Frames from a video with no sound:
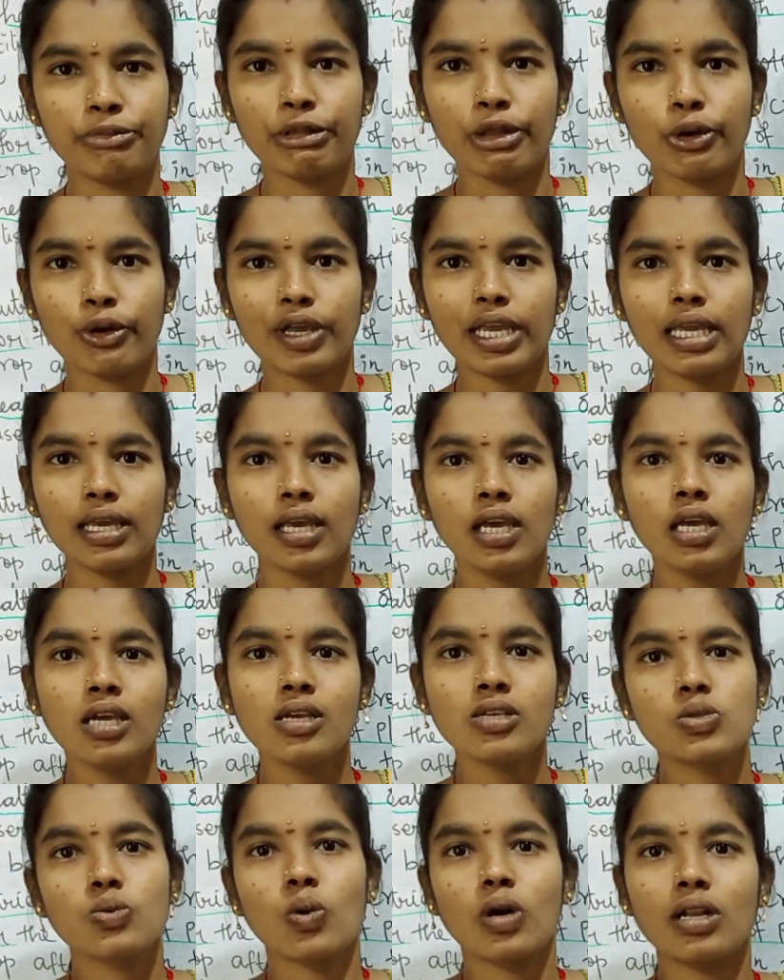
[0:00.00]
Okay.
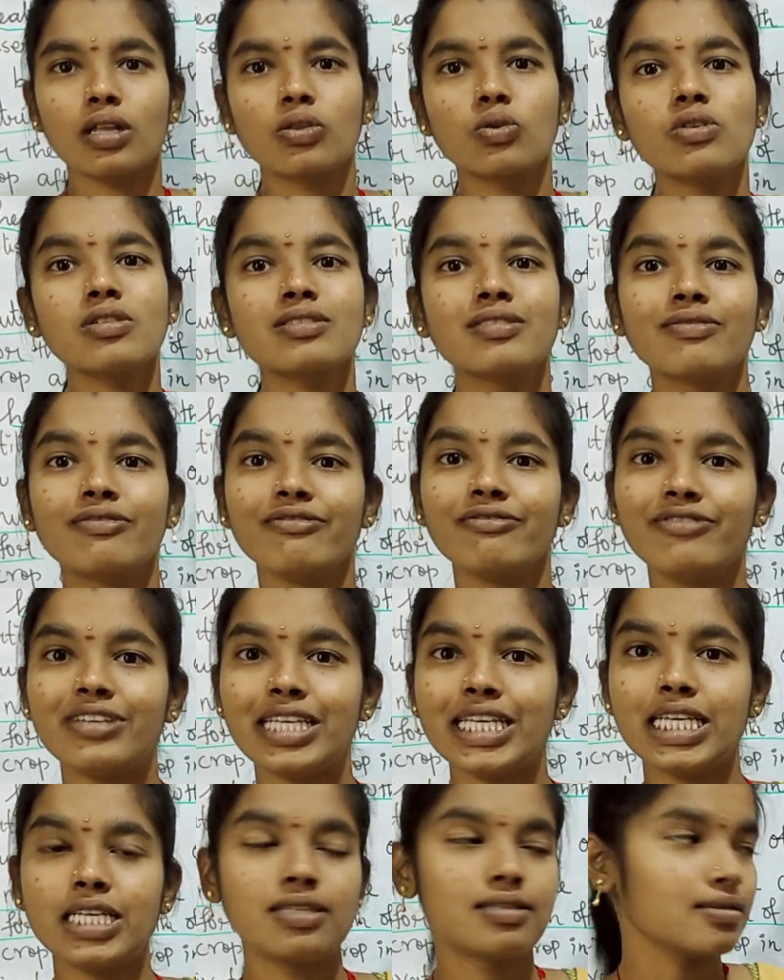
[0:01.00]
So what are those?
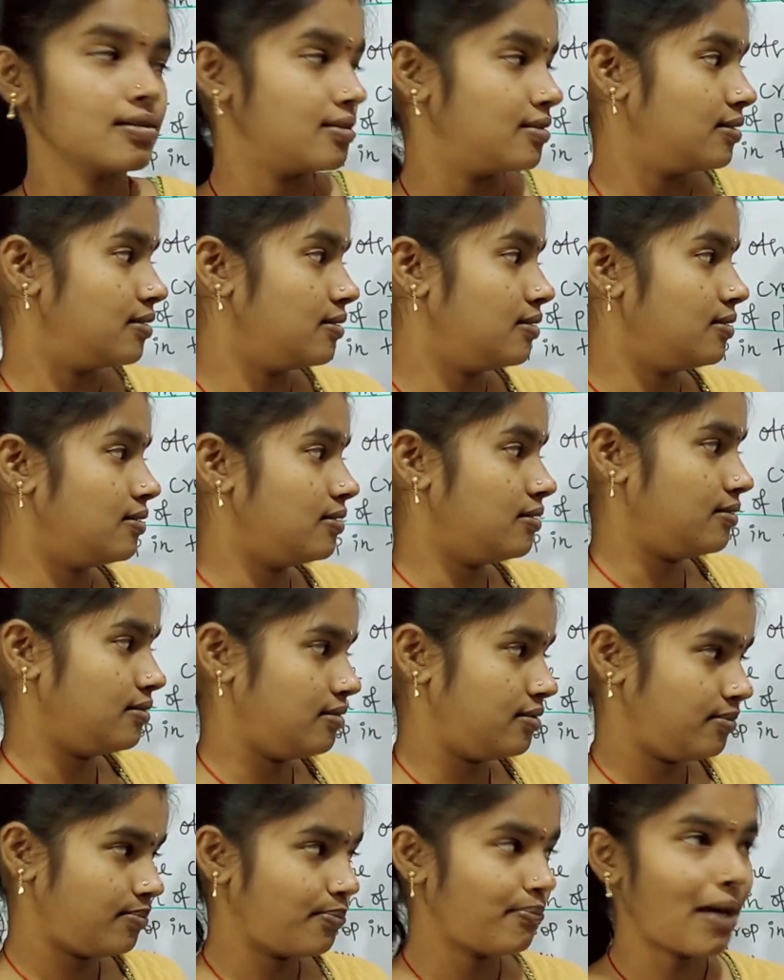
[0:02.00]
Wheat,
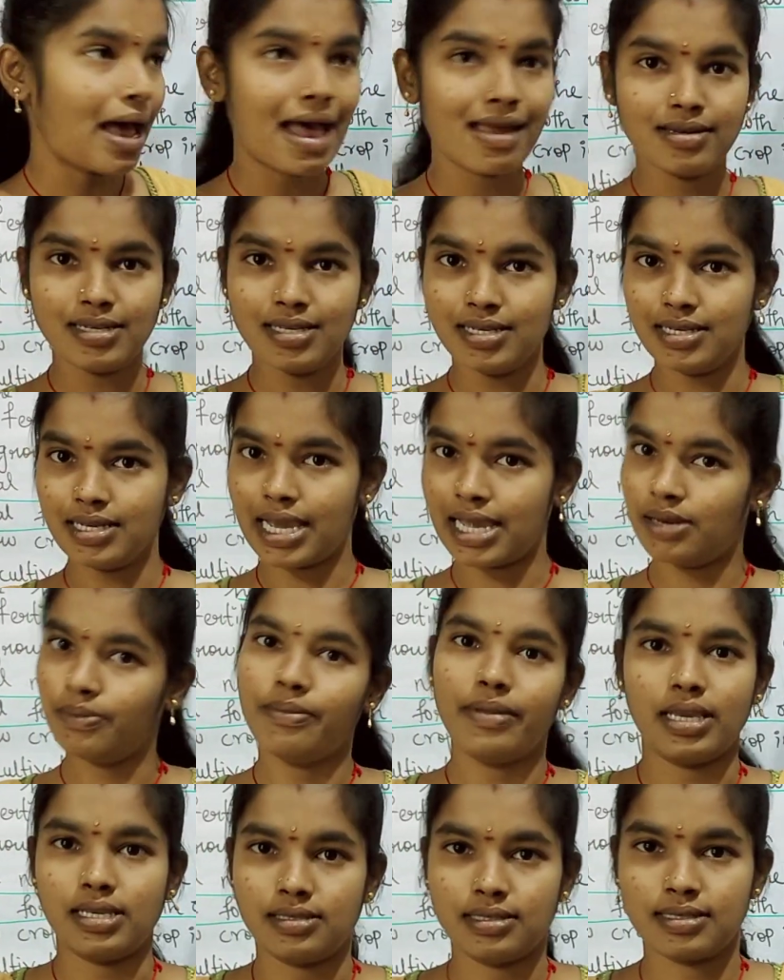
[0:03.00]
paddy and
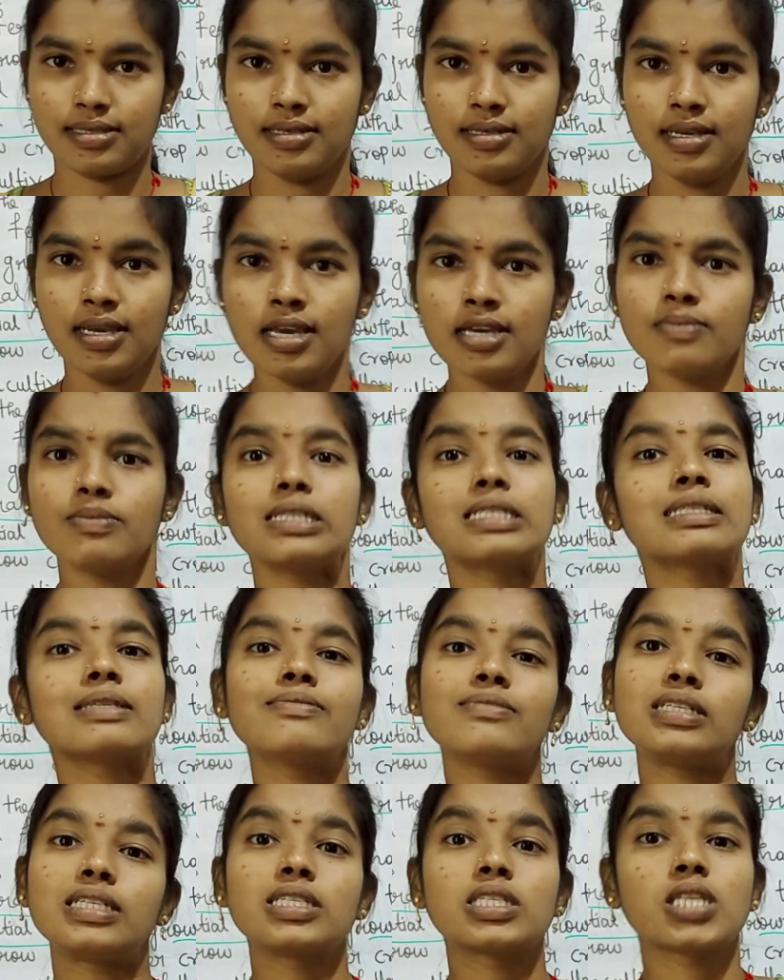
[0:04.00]
maize. But some
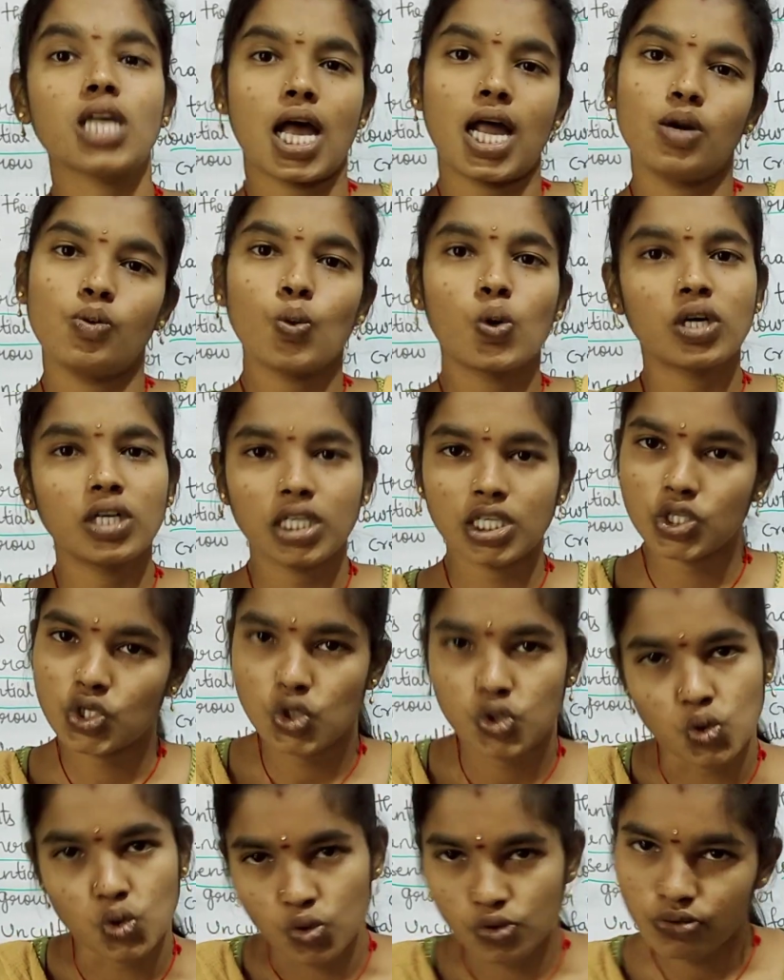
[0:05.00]
disadvantages
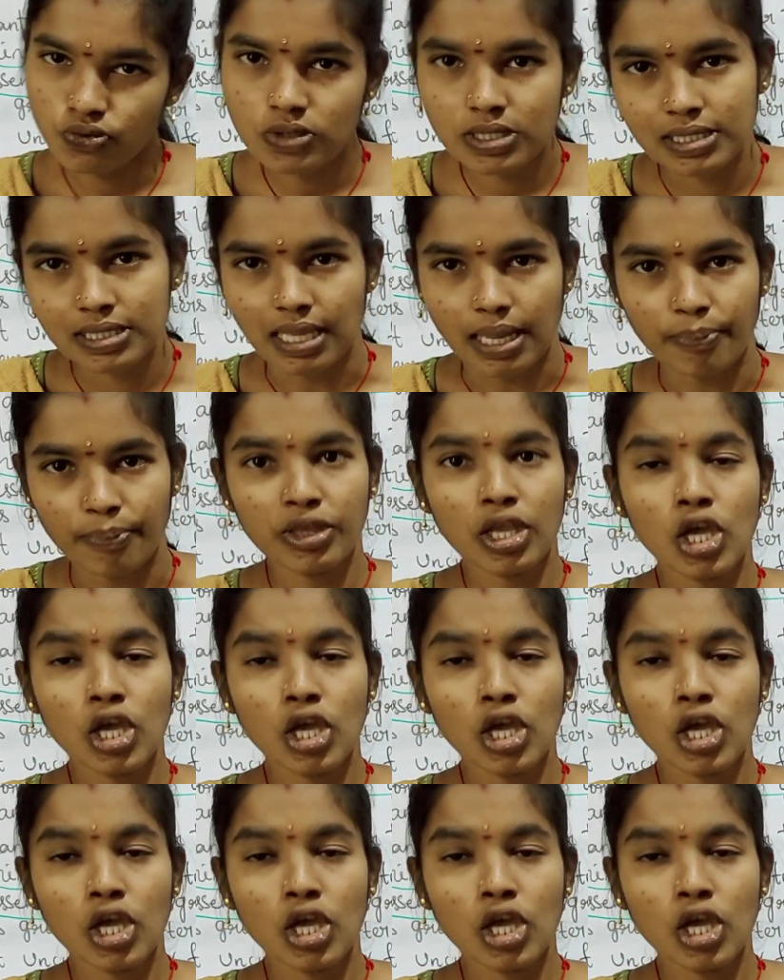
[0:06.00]
also is there.